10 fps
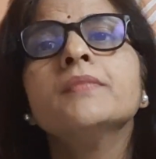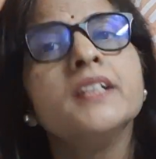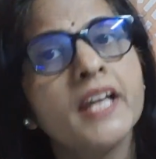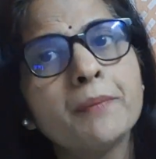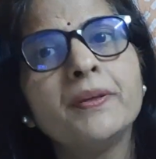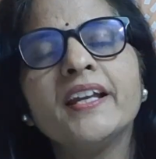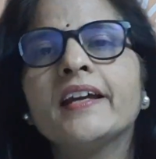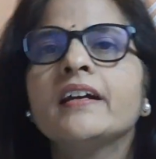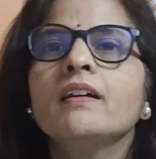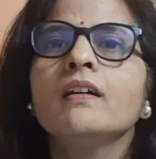
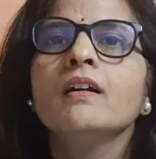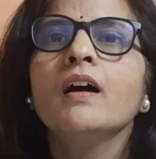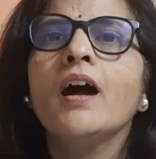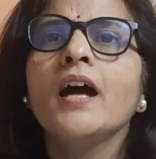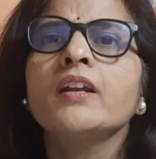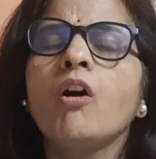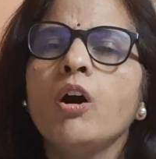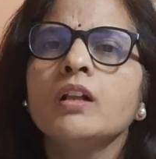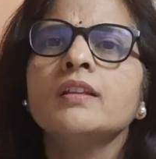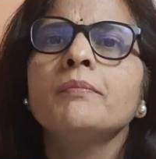labeling and
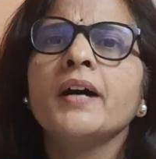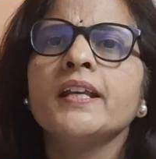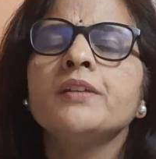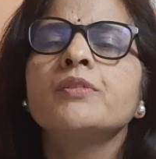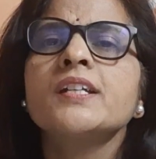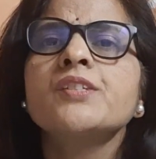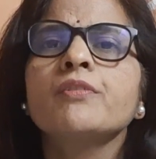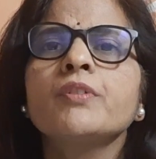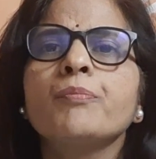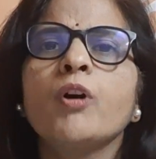all the minutest
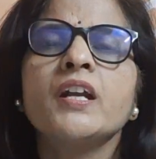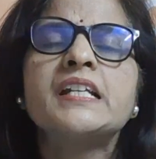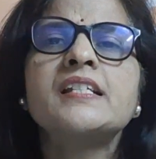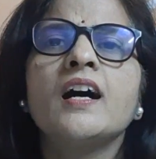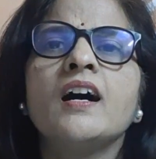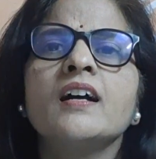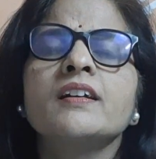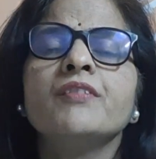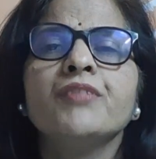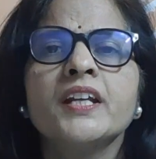of the points
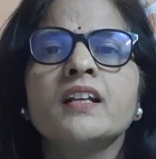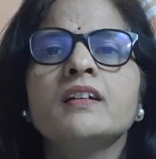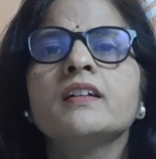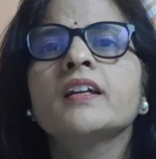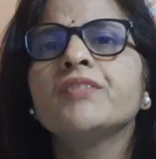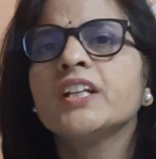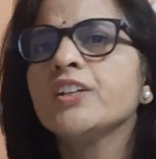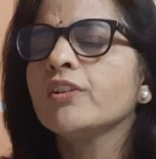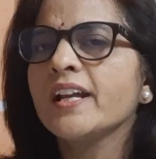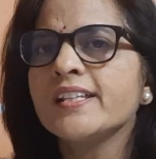are very clearly given
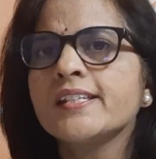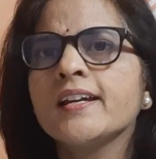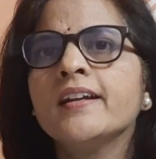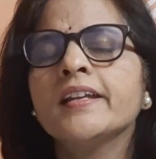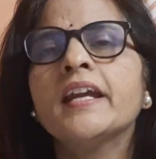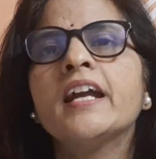in your NCERT,